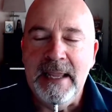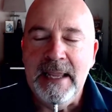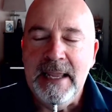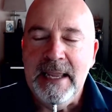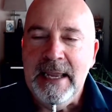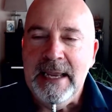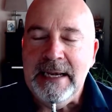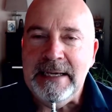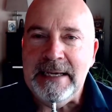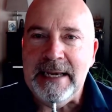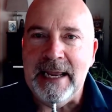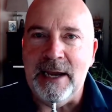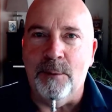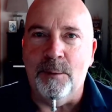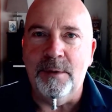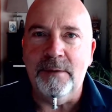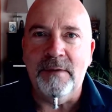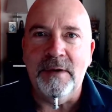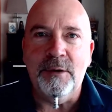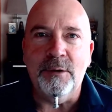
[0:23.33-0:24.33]
Now, what
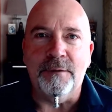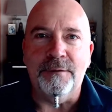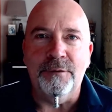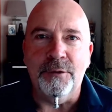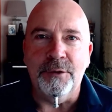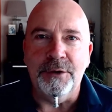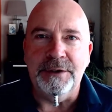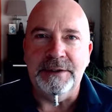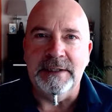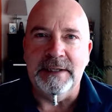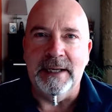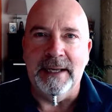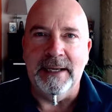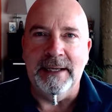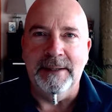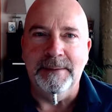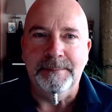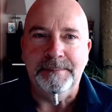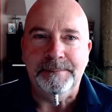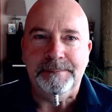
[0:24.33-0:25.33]
have I got for you today?
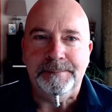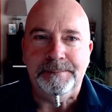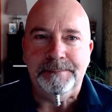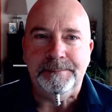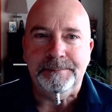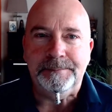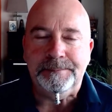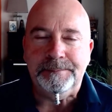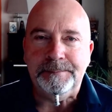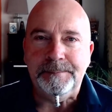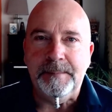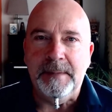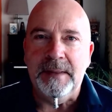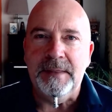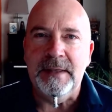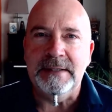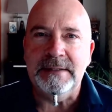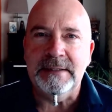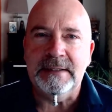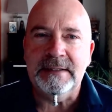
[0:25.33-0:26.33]

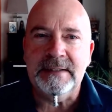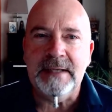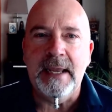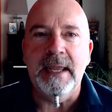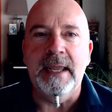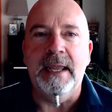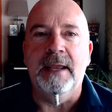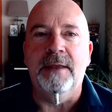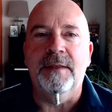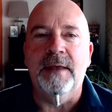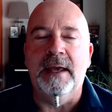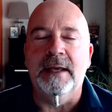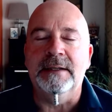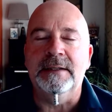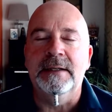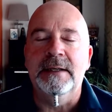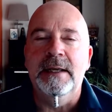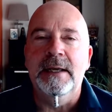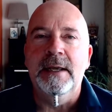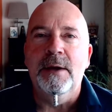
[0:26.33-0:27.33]
There's a saying that
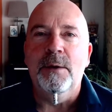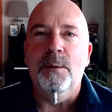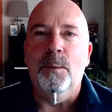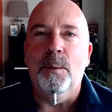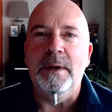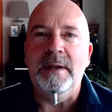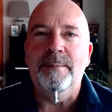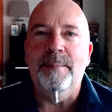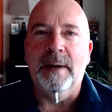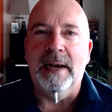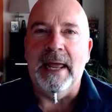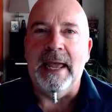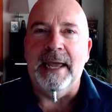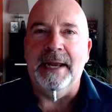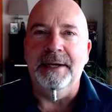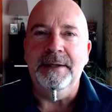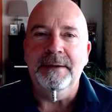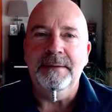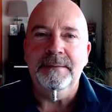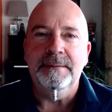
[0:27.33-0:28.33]
we
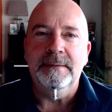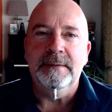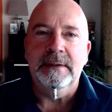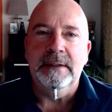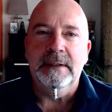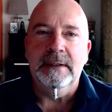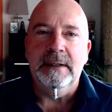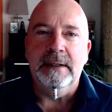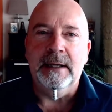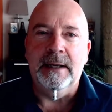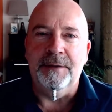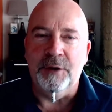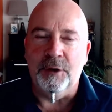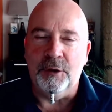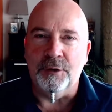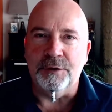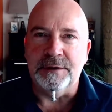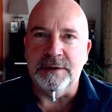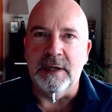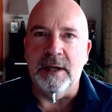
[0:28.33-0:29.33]
plan and the
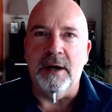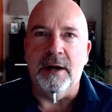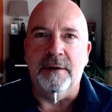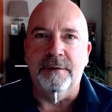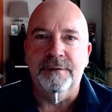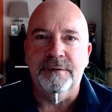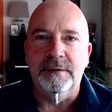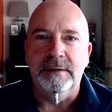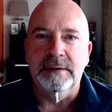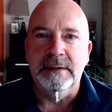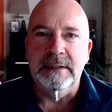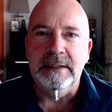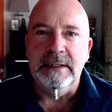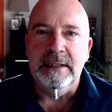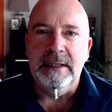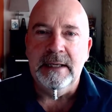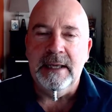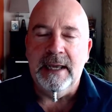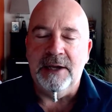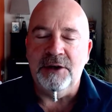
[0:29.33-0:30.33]
gods laugh.
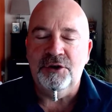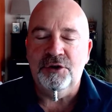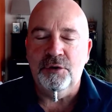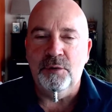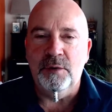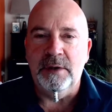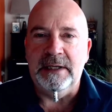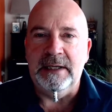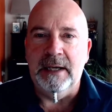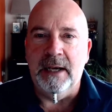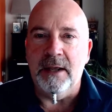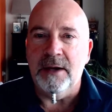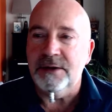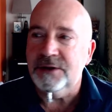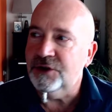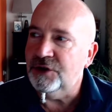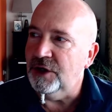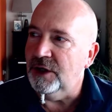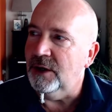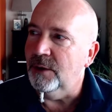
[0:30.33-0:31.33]
And surely last
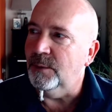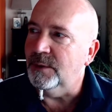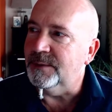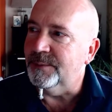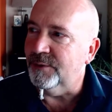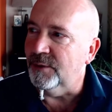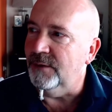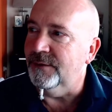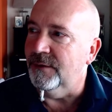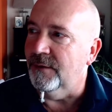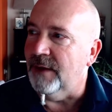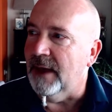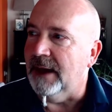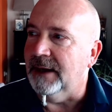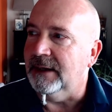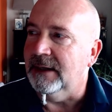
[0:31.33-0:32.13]
year was proof of that.